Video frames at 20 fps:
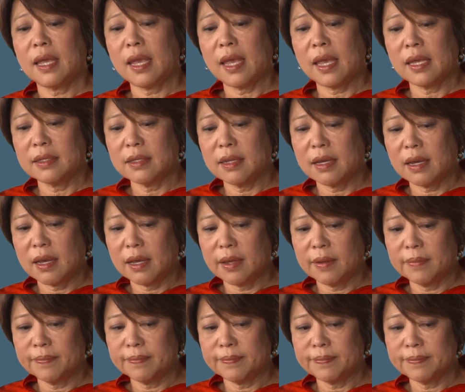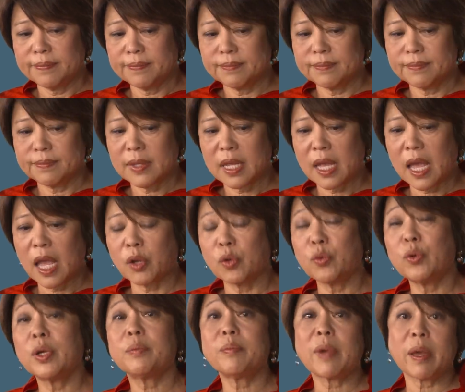And um, I
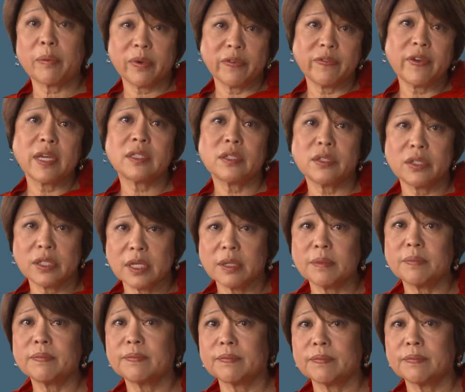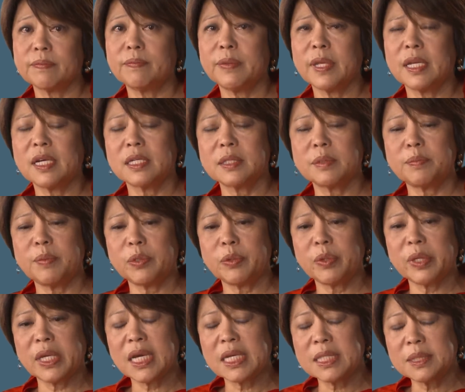quit my professorship. Because
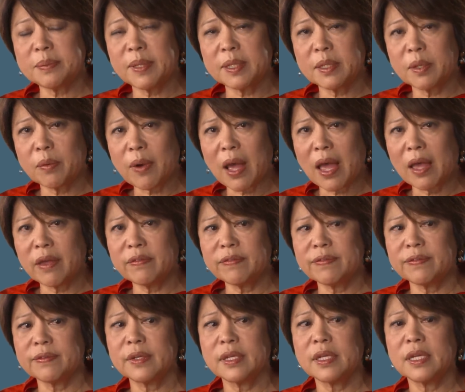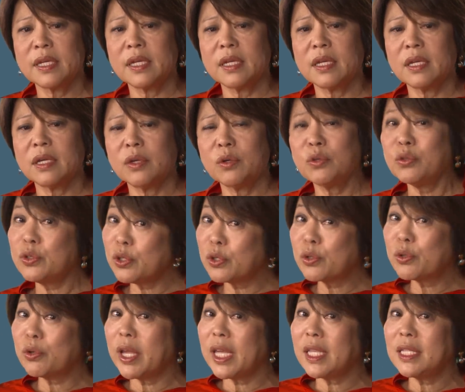between husband and wife, who
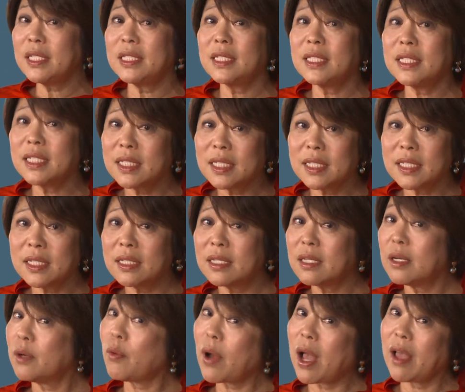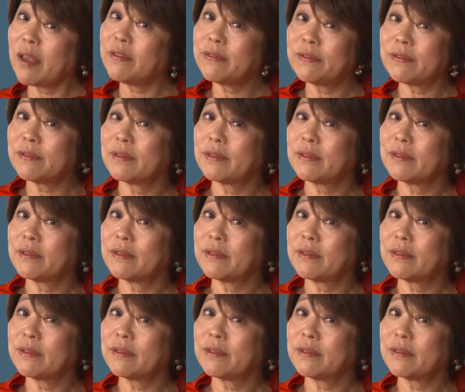should quit? Wife.